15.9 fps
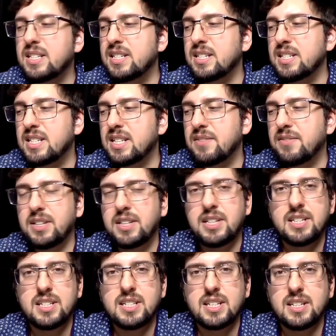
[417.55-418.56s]
in the
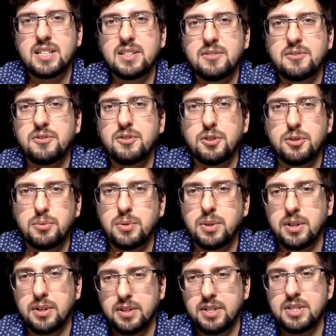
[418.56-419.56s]
70s, to
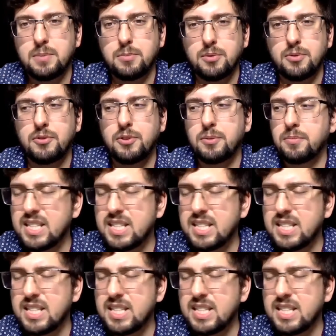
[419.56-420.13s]
wear this perfume.